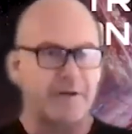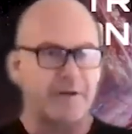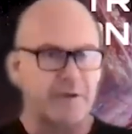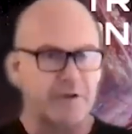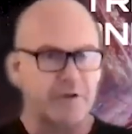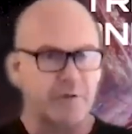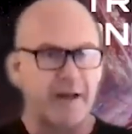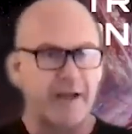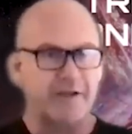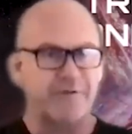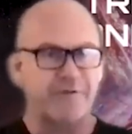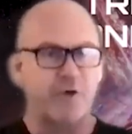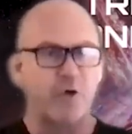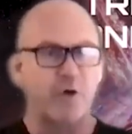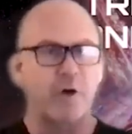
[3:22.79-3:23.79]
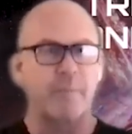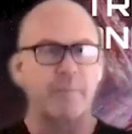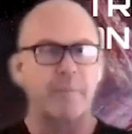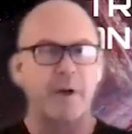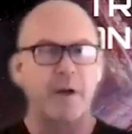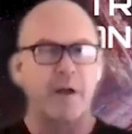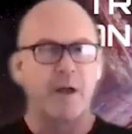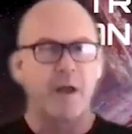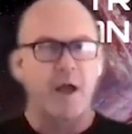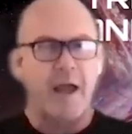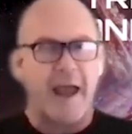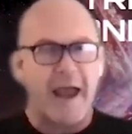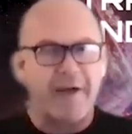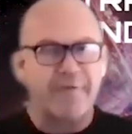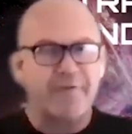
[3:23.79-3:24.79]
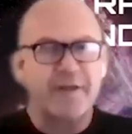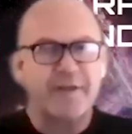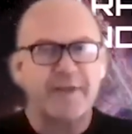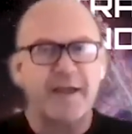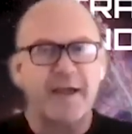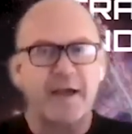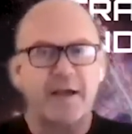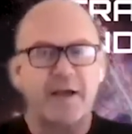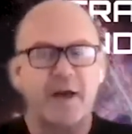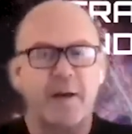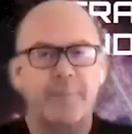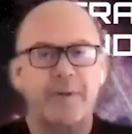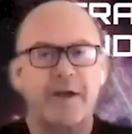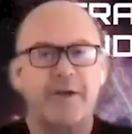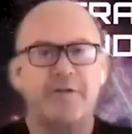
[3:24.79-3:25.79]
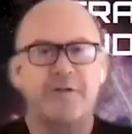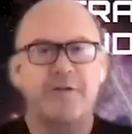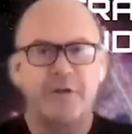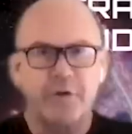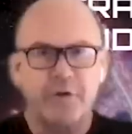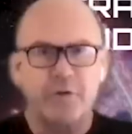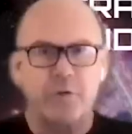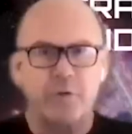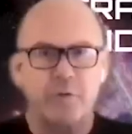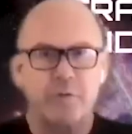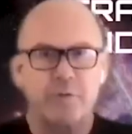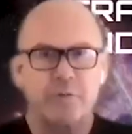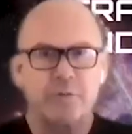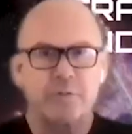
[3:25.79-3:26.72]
to transform everything companies do